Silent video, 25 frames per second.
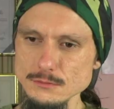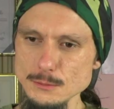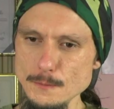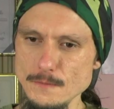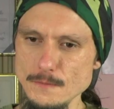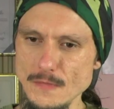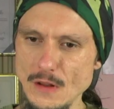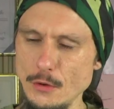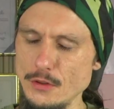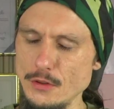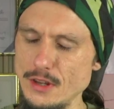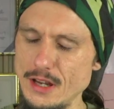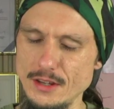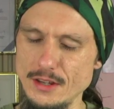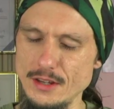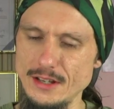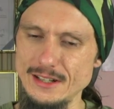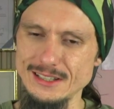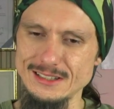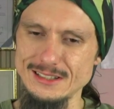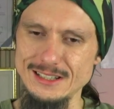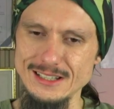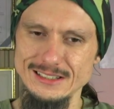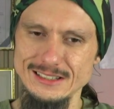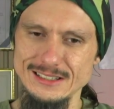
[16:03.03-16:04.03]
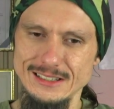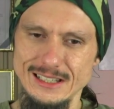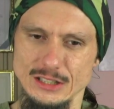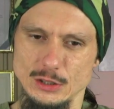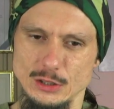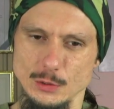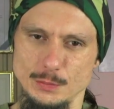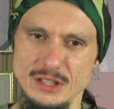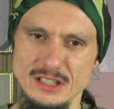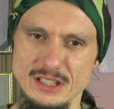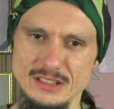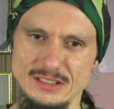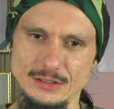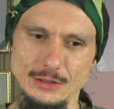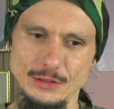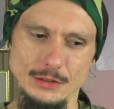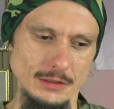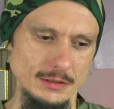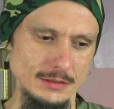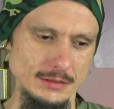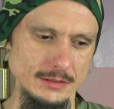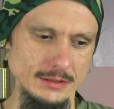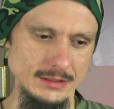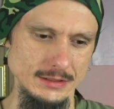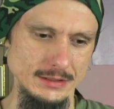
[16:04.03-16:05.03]
On the other hand, it doesn't need to be
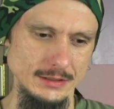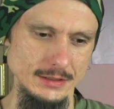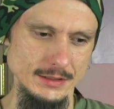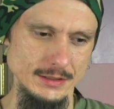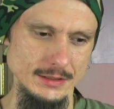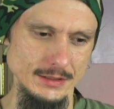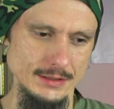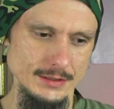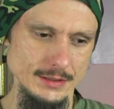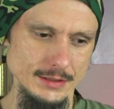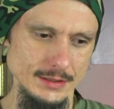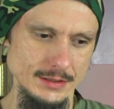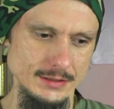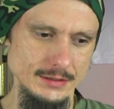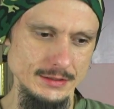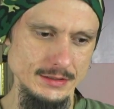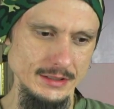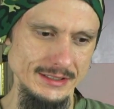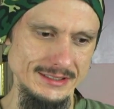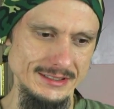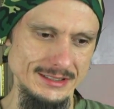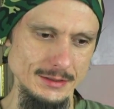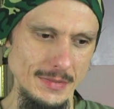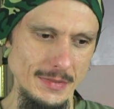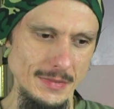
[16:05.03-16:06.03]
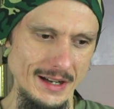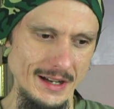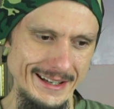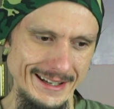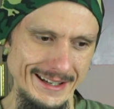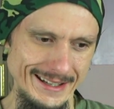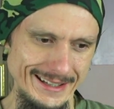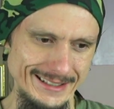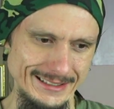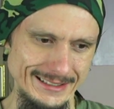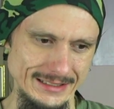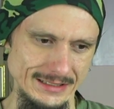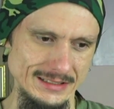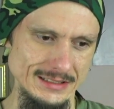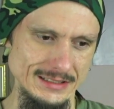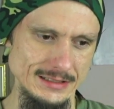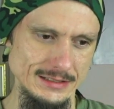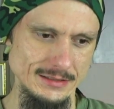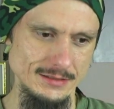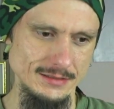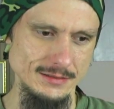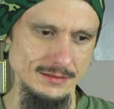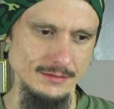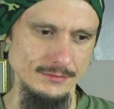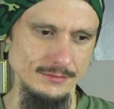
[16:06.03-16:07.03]
so. It's like it's in my
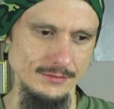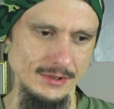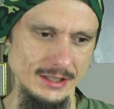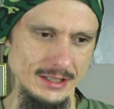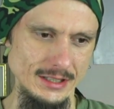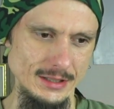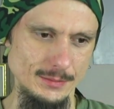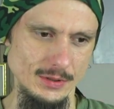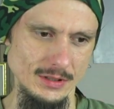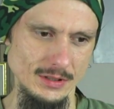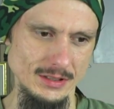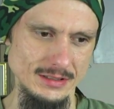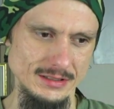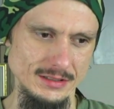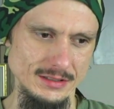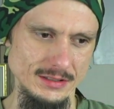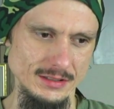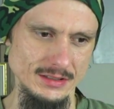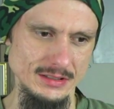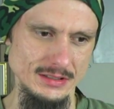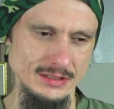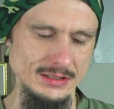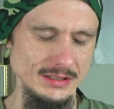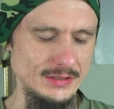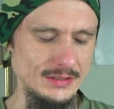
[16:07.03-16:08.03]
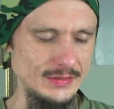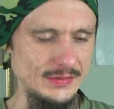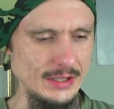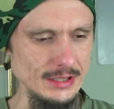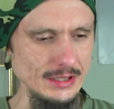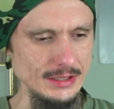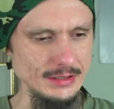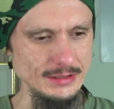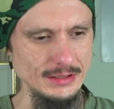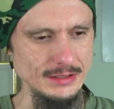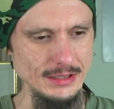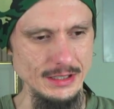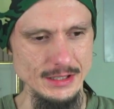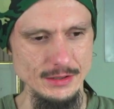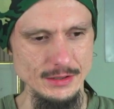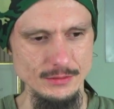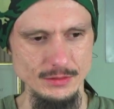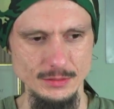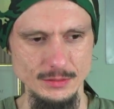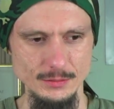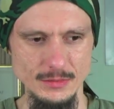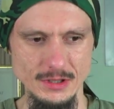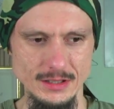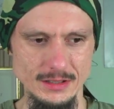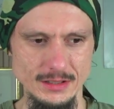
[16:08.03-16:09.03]
hands, right? But it's like it's fucking
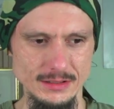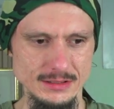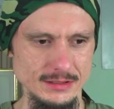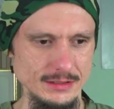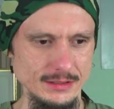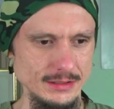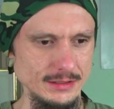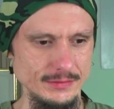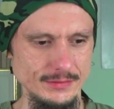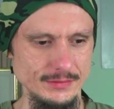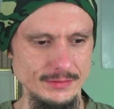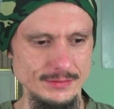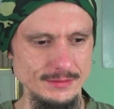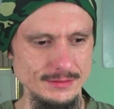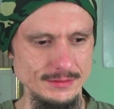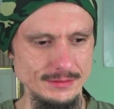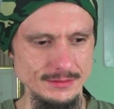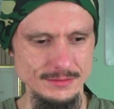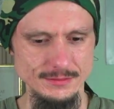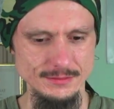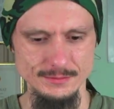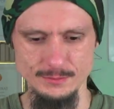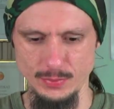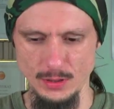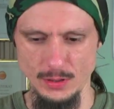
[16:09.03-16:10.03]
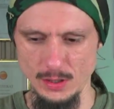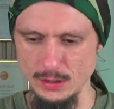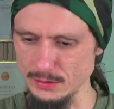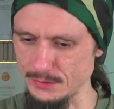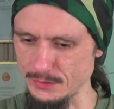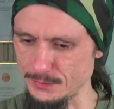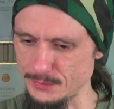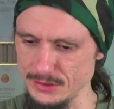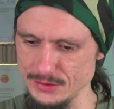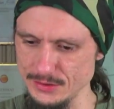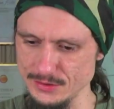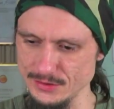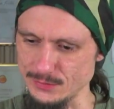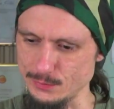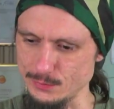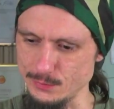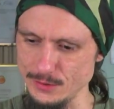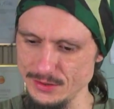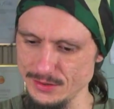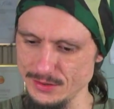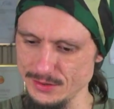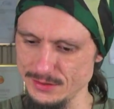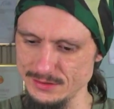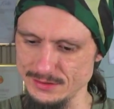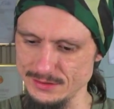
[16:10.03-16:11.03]
tiring, man. It's like part of me just
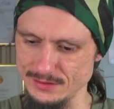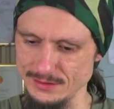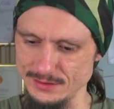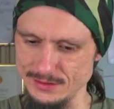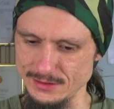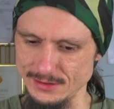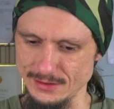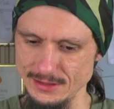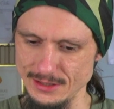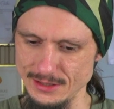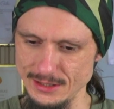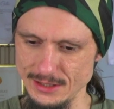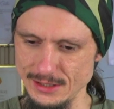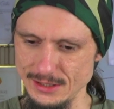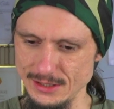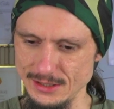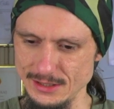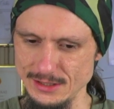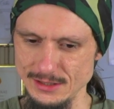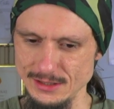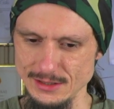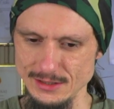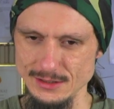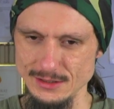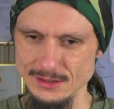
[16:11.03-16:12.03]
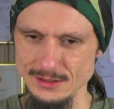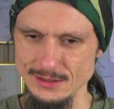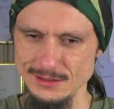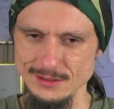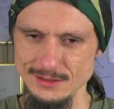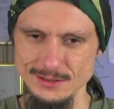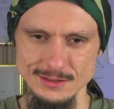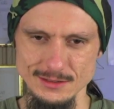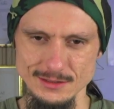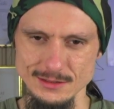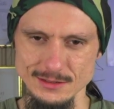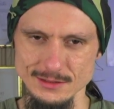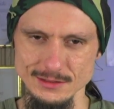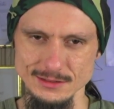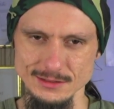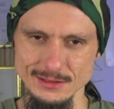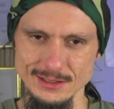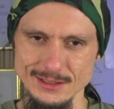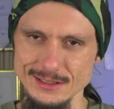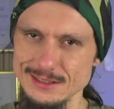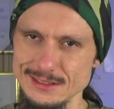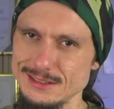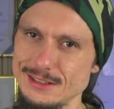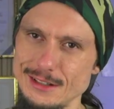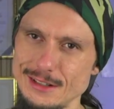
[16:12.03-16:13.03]
wished it's like
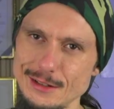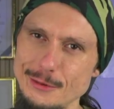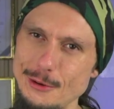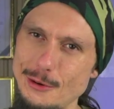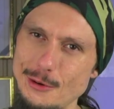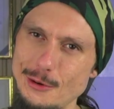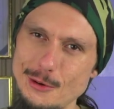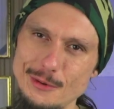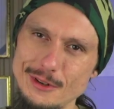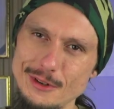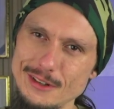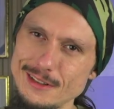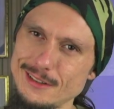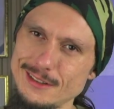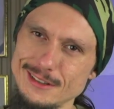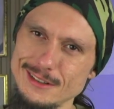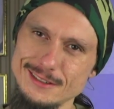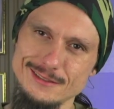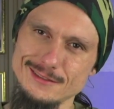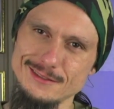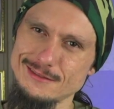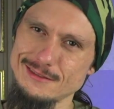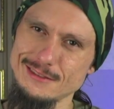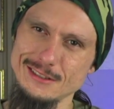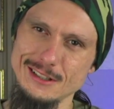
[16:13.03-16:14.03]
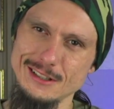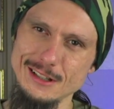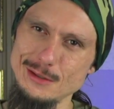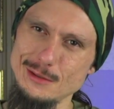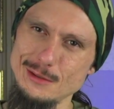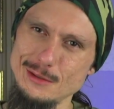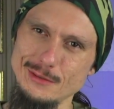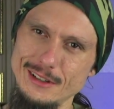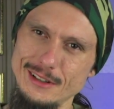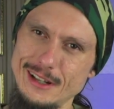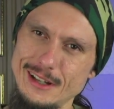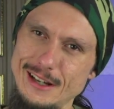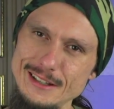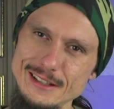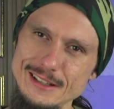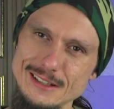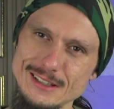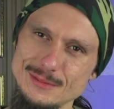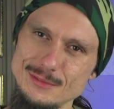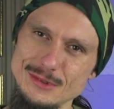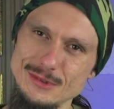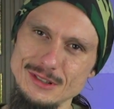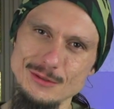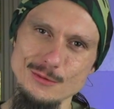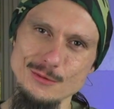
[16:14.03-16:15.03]
is there nobody that kind of
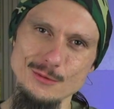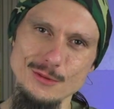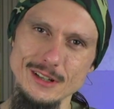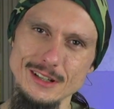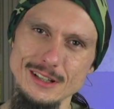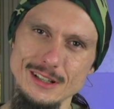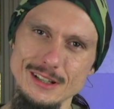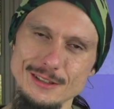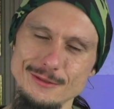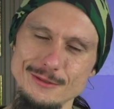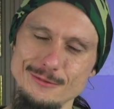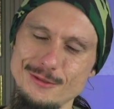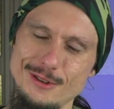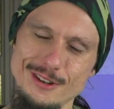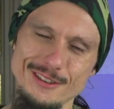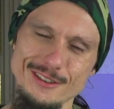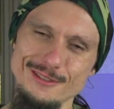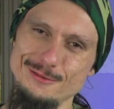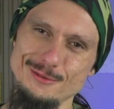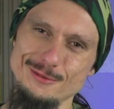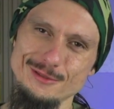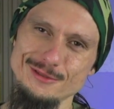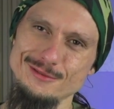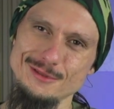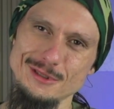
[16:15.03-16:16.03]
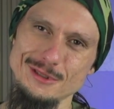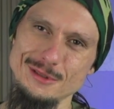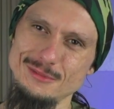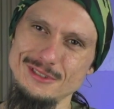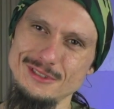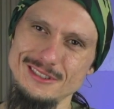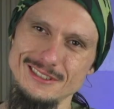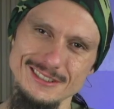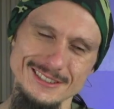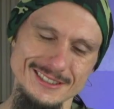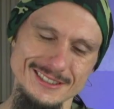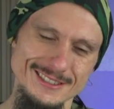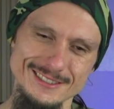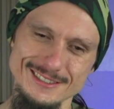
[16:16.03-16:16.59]
likes me in a way when like,